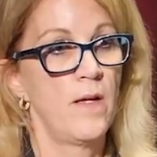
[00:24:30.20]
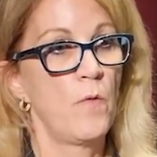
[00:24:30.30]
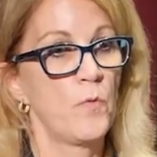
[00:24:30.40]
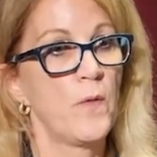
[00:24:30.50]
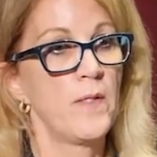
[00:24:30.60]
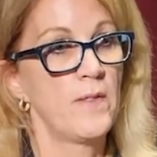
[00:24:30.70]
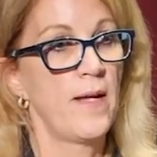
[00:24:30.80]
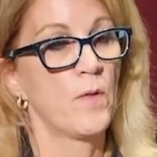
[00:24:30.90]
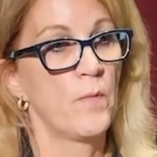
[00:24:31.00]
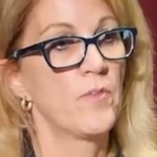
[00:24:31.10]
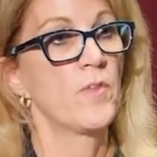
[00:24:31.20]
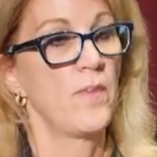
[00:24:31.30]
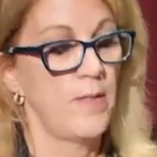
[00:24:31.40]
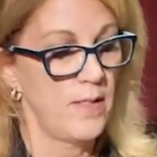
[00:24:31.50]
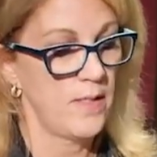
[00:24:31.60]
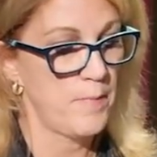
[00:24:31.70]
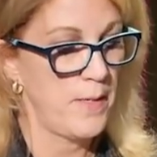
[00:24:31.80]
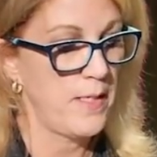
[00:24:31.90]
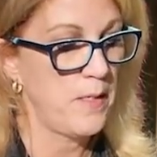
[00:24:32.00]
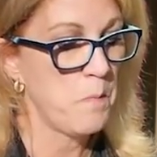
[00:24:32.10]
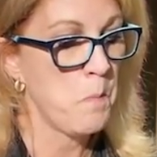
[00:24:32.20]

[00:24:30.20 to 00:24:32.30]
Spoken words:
I was willing to take the risk because I needed the money.